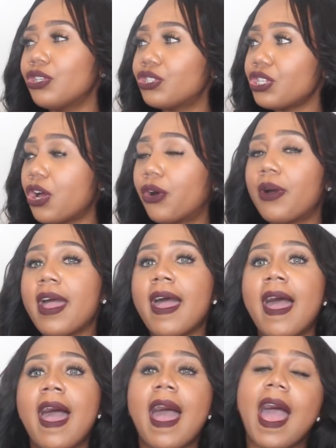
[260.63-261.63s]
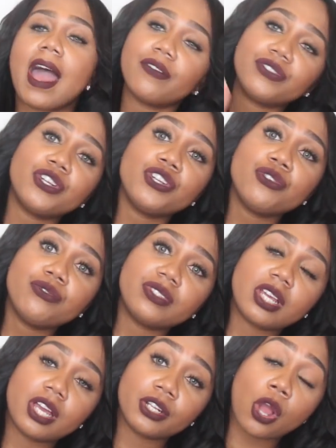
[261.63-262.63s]
So after
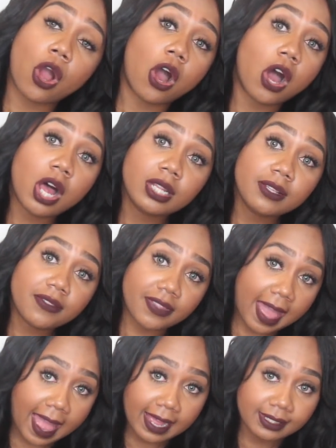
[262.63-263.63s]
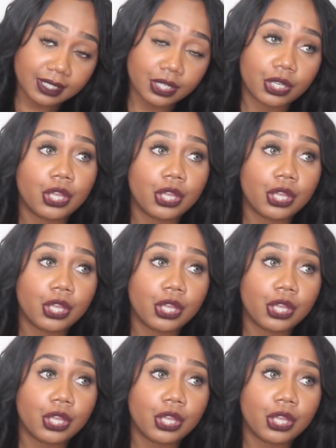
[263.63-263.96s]
you've done all of that,